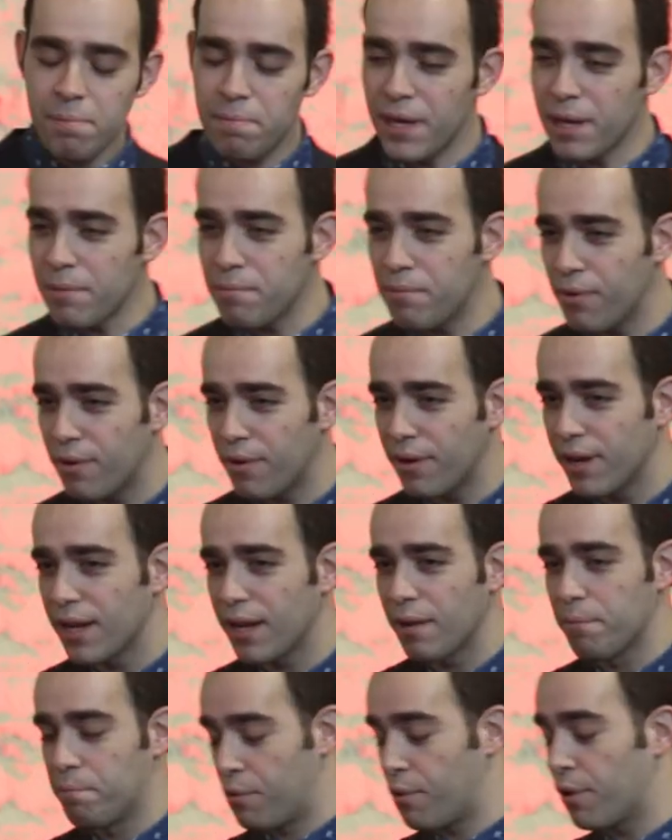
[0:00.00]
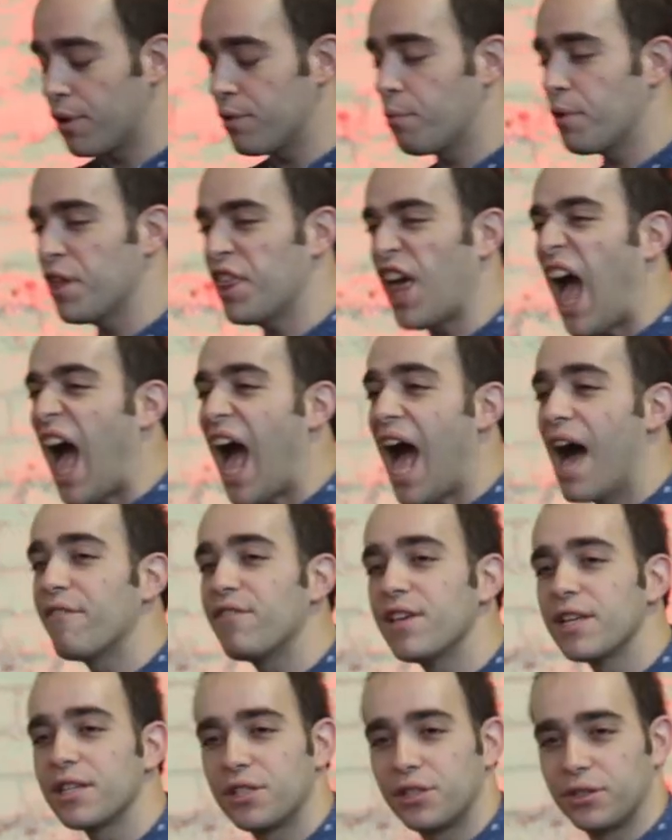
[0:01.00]
being bored with
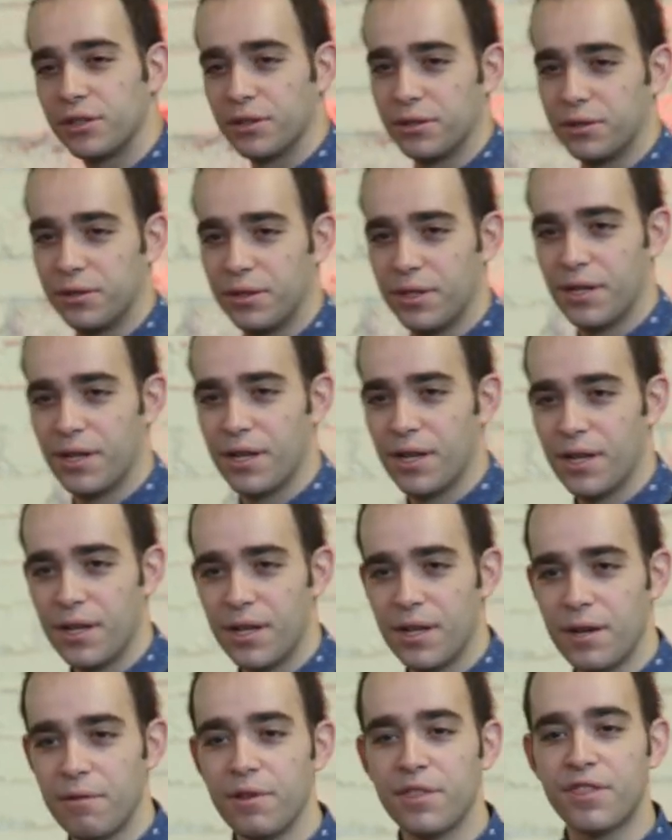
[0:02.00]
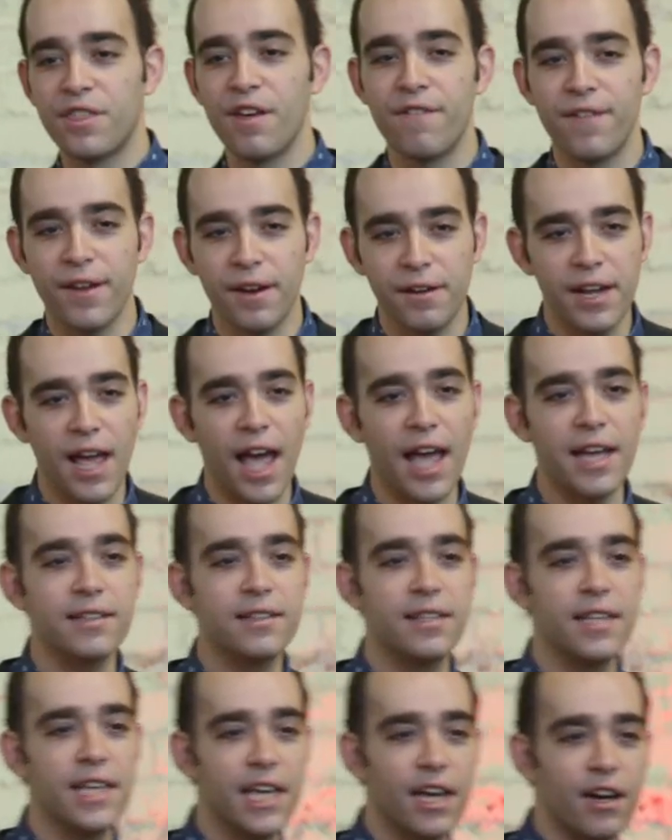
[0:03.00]
having children, with the very
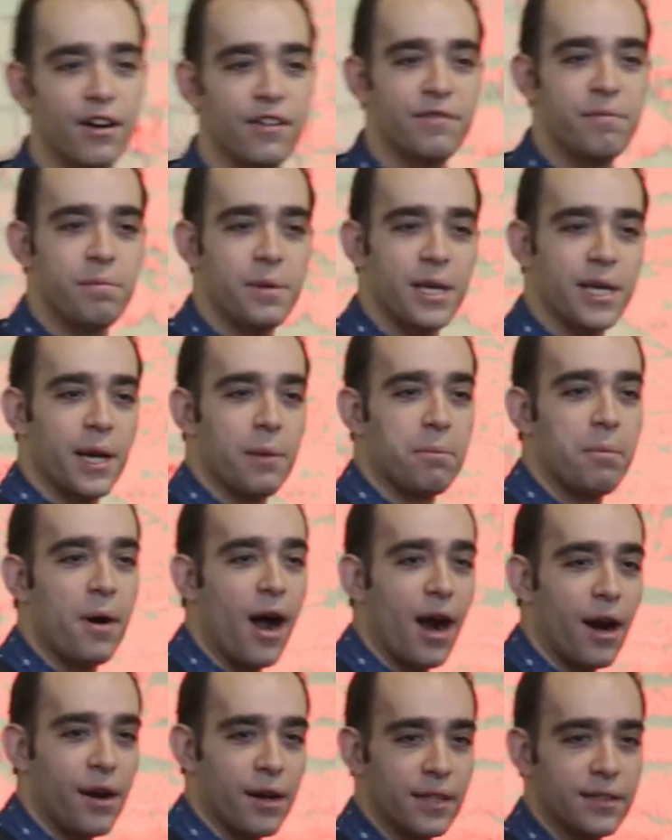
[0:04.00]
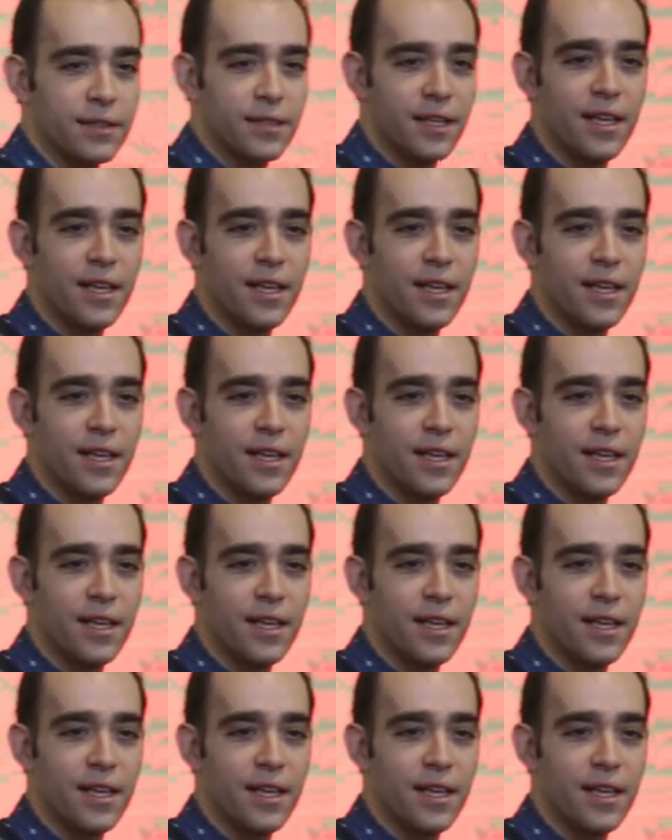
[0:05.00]
idea of being a parent.